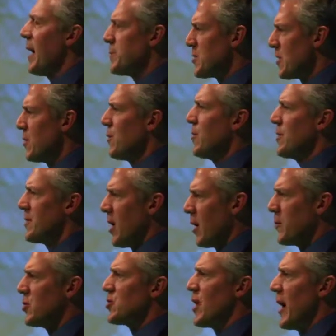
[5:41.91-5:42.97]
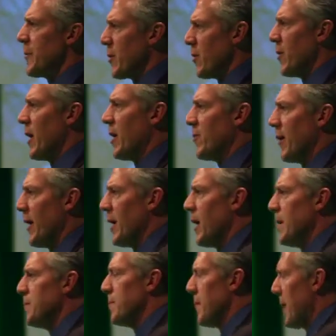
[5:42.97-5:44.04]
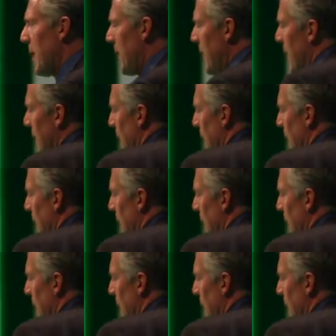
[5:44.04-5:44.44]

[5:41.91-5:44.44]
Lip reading: absolutely tell them you're shopping around, right? I